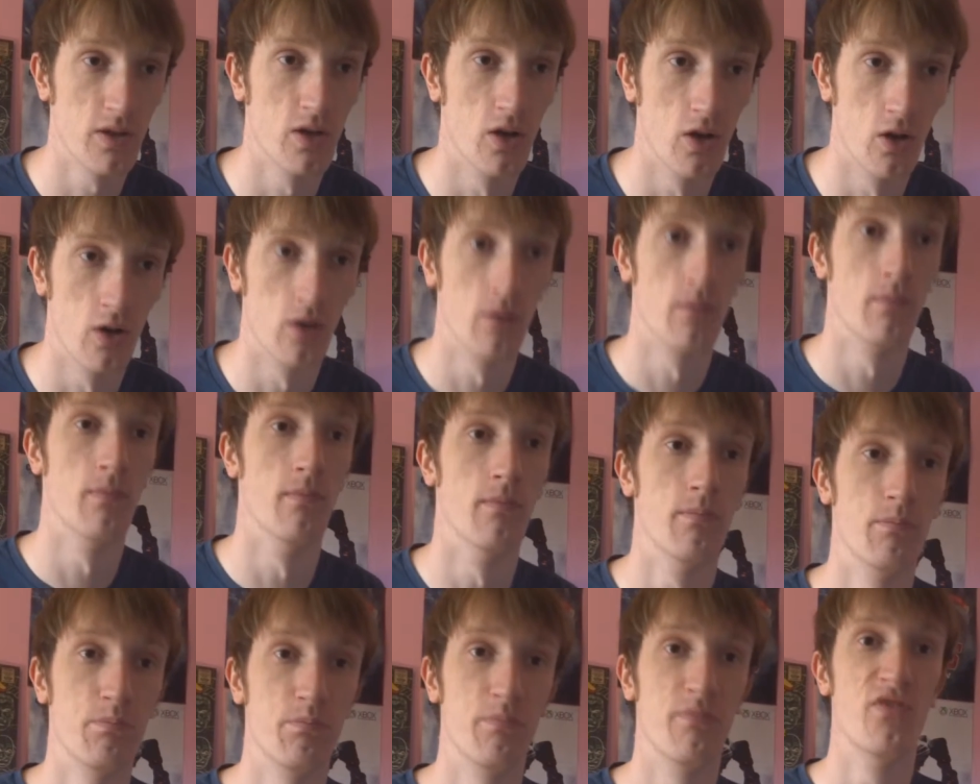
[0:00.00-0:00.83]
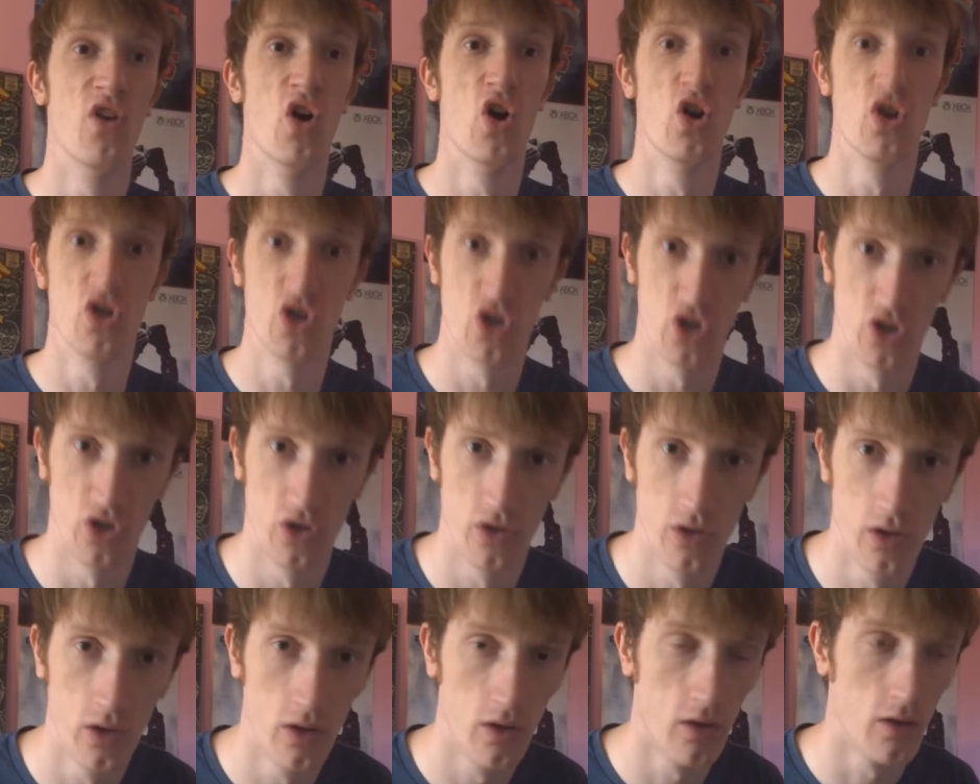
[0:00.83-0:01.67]
you know,
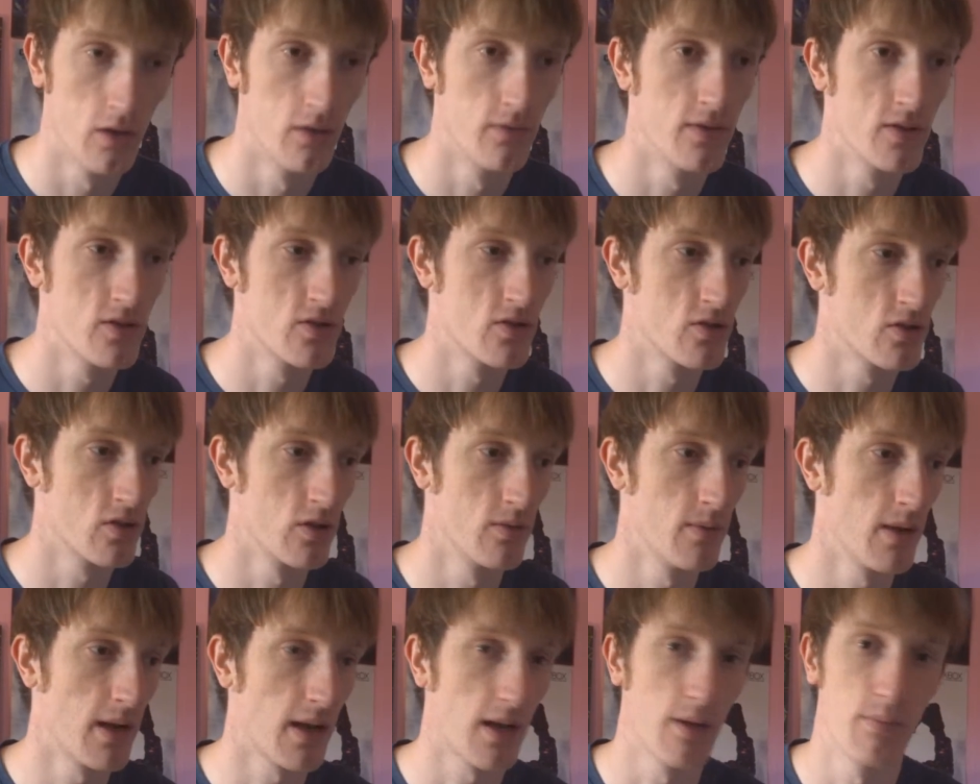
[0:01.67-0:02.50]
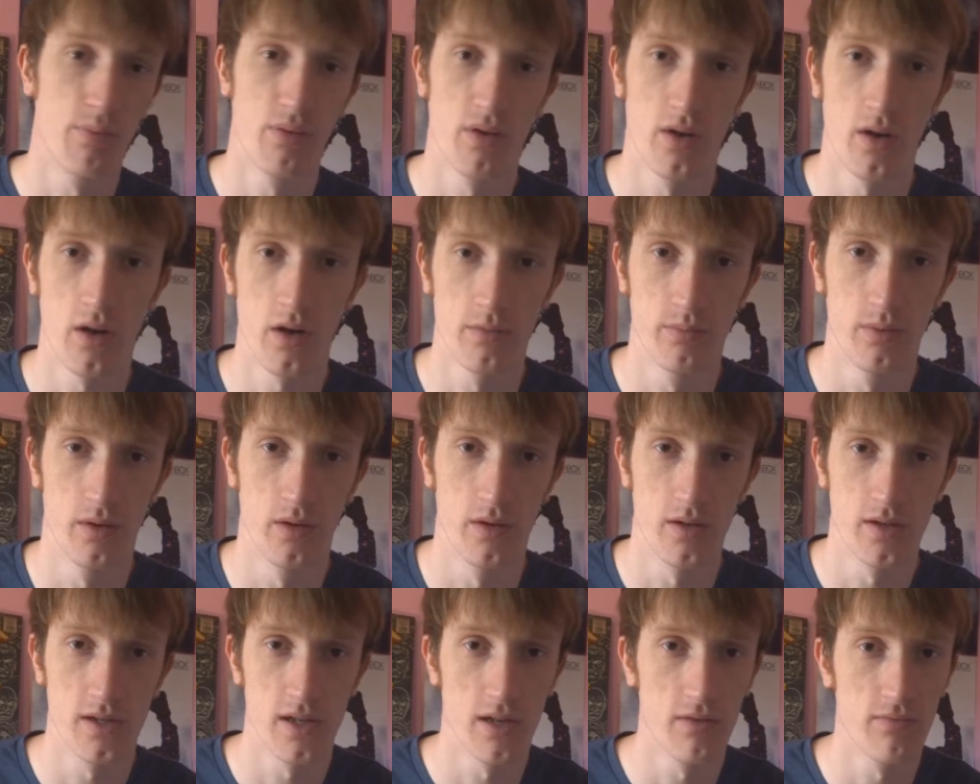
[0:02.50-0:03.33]
version, or if it's just going to be like a pre-order
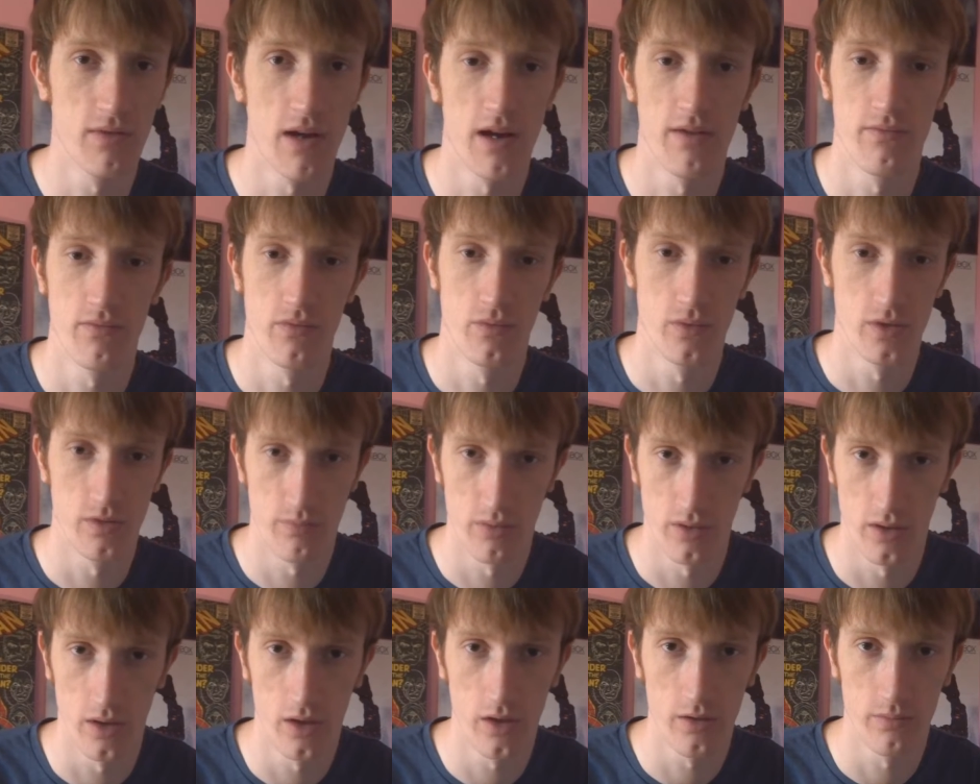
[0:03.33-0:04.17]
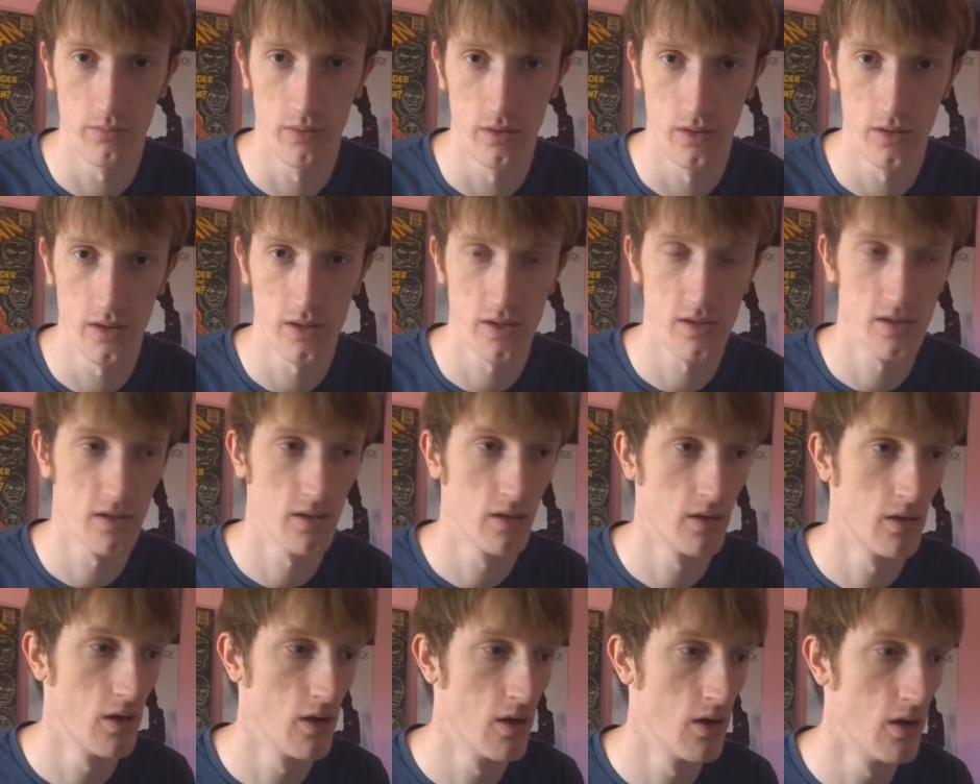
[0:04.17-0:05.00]
bonus. I'd rather it was a pre-order bonus.
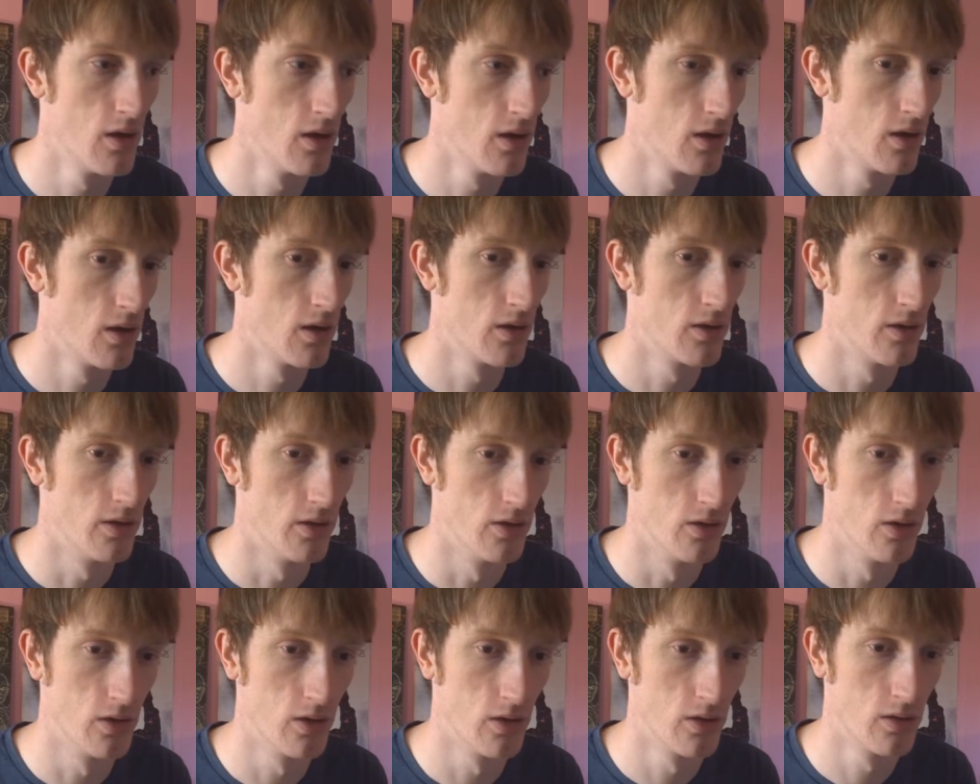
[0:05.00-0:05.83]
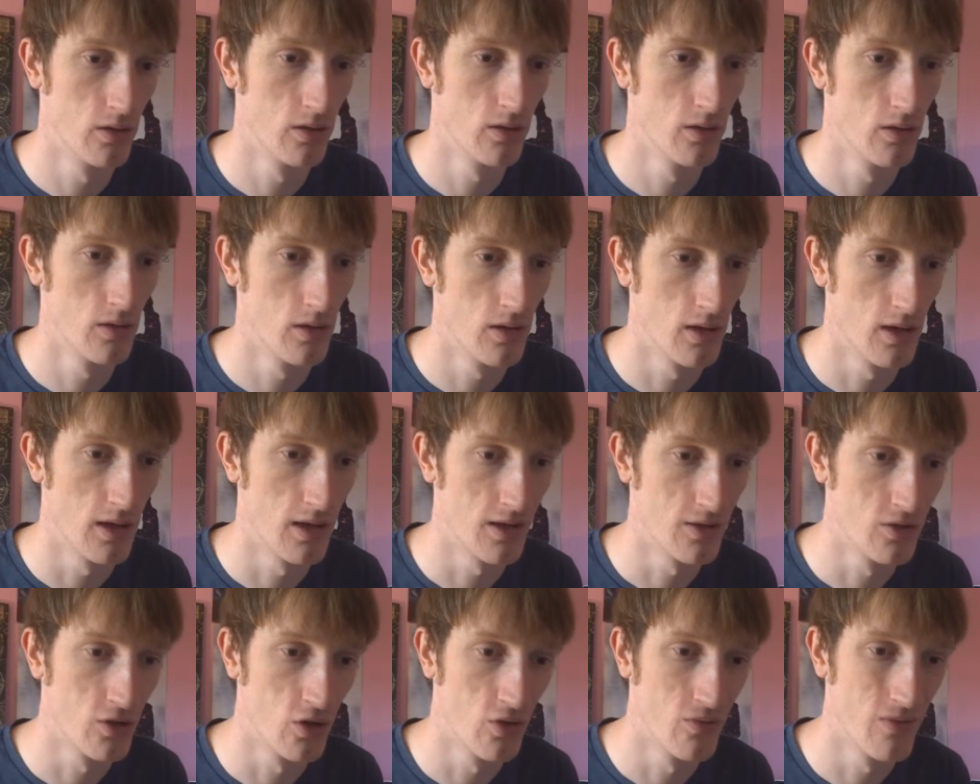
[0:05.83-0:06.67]
You know,
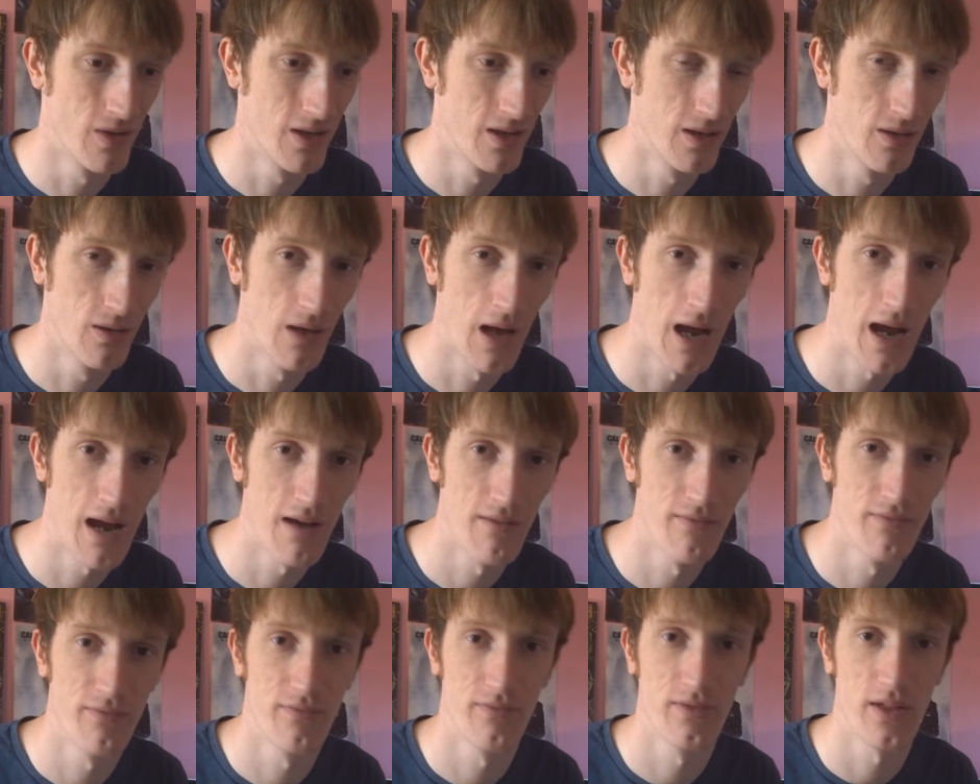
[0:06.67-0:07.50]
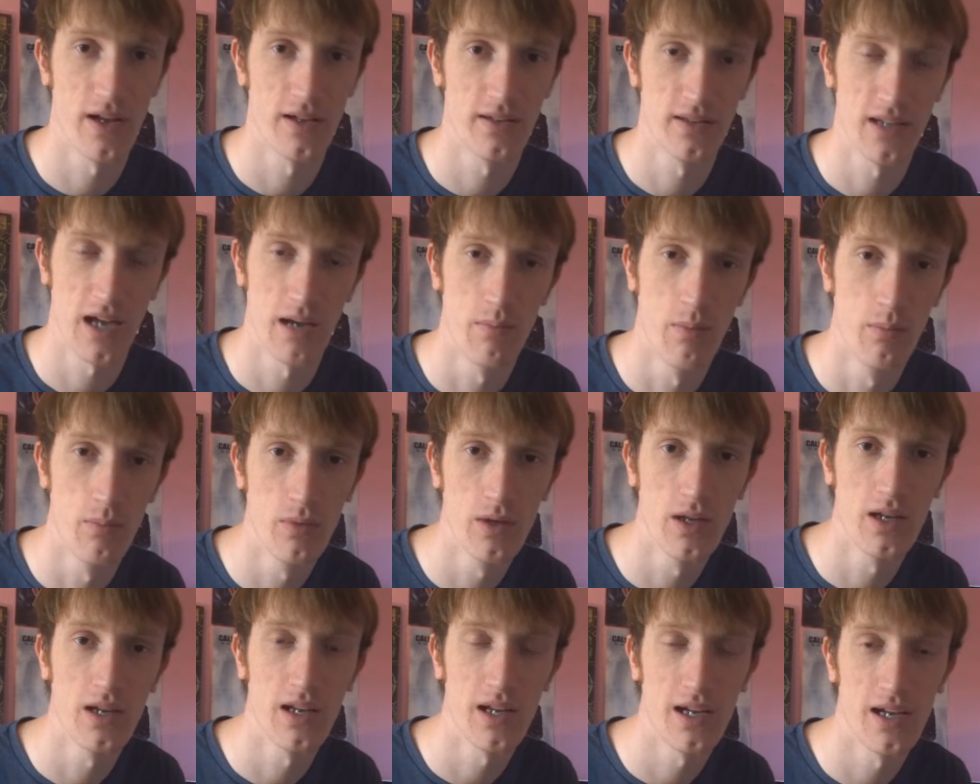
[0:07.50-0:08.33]
I don't really have that type of
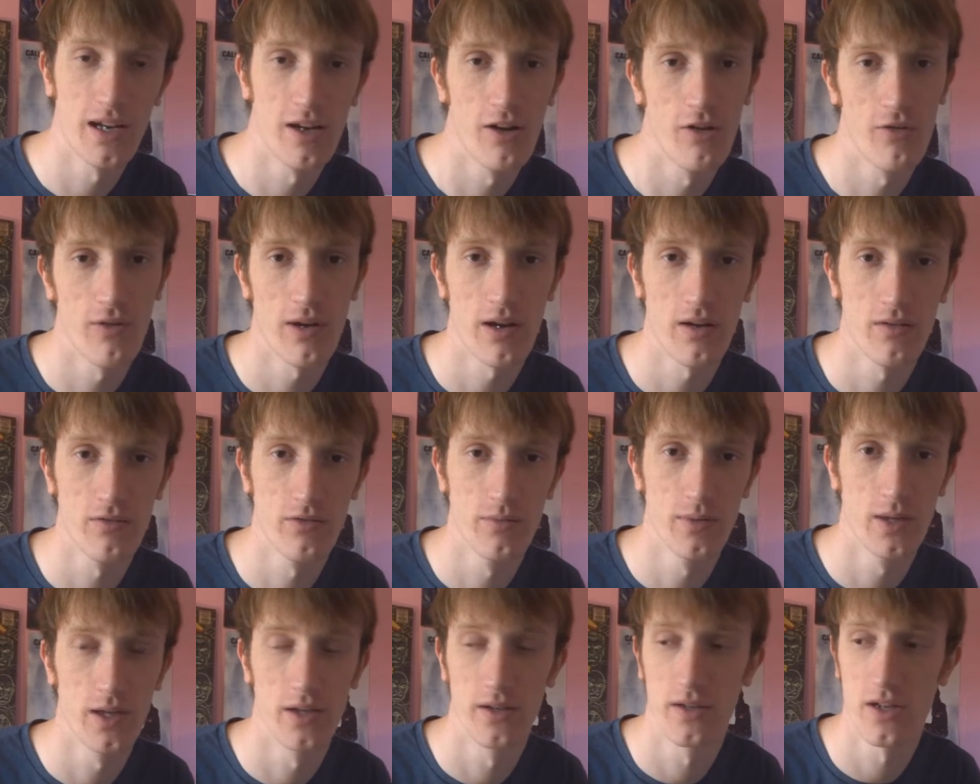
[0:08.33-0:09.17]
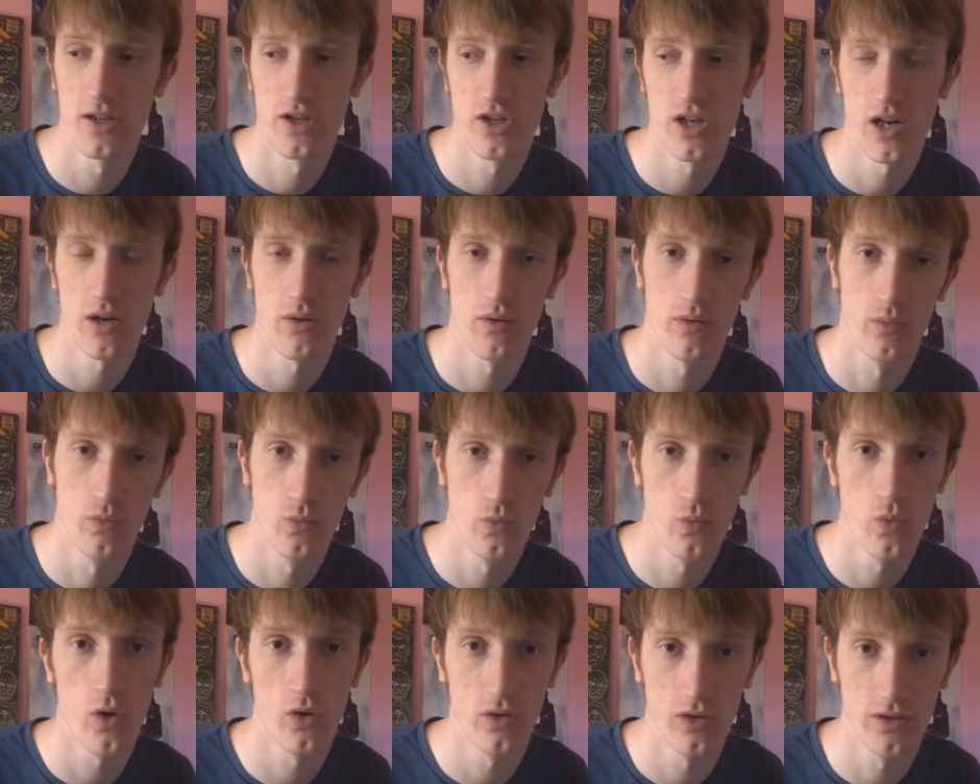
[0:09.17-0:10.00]
money laying around for me to dish out
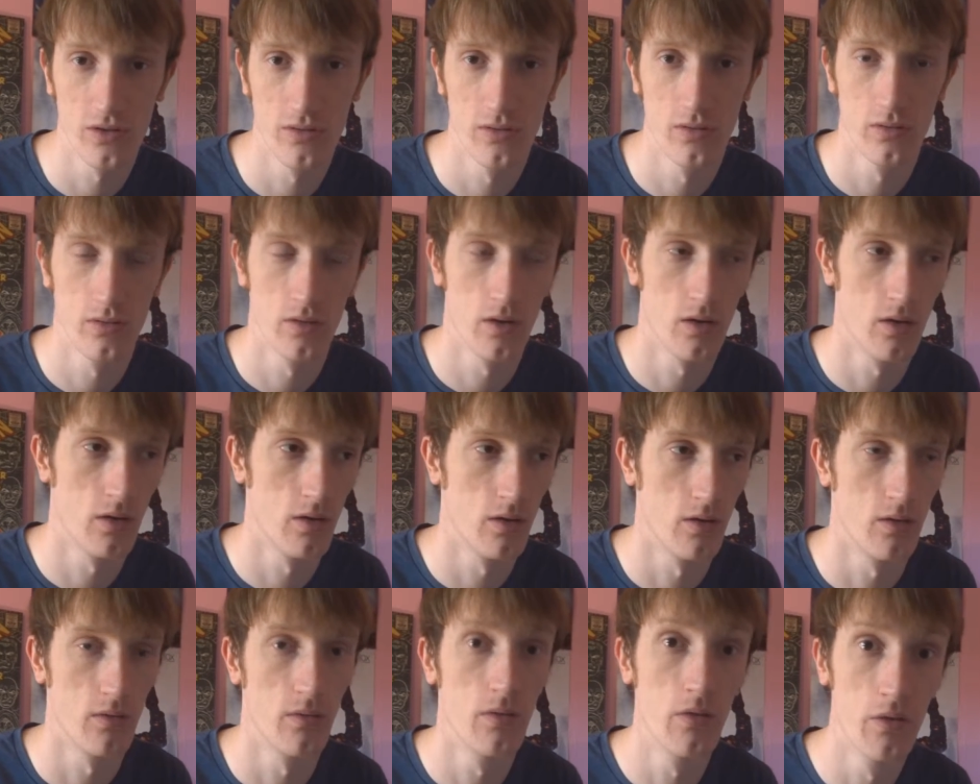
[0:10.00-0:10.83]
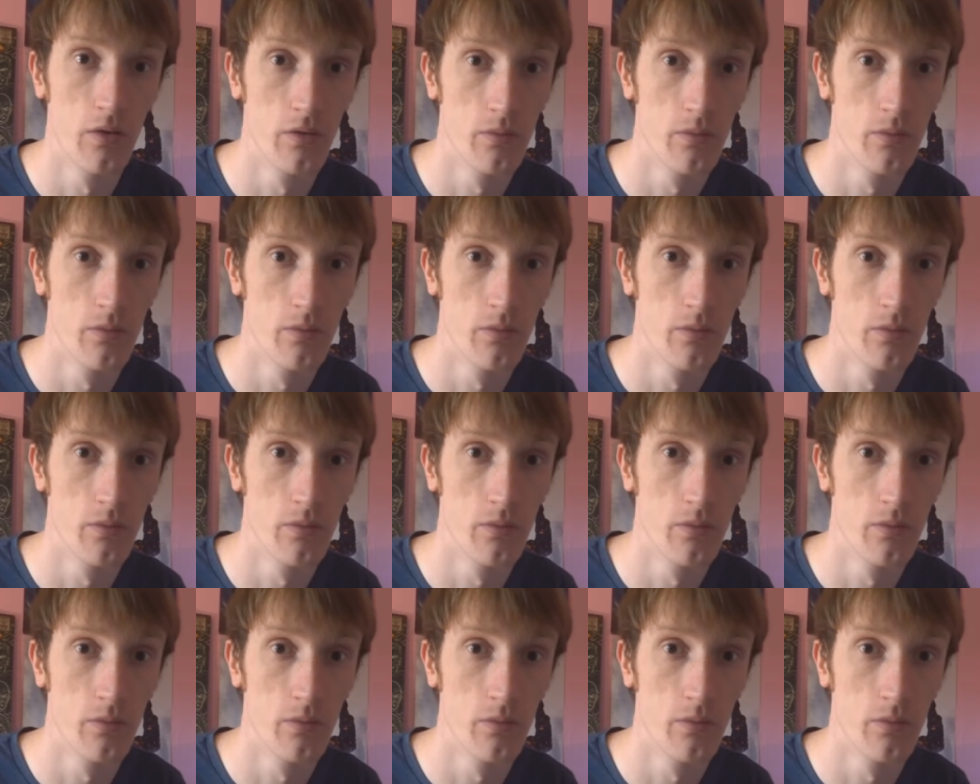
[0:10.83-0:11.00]
on 1 or